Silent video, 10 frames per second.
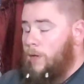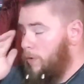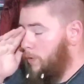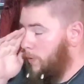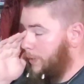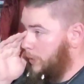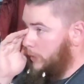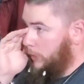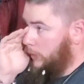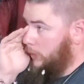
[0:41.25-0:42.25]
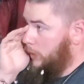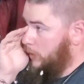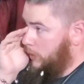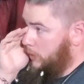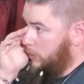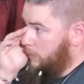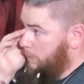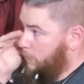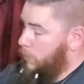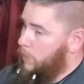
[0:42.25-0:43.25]
you're going to need
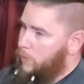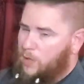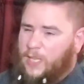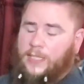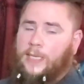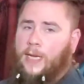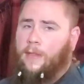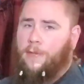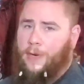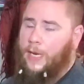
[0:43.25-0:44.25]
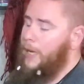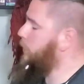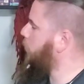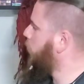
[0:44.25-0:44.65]
for, let's say, 3 days.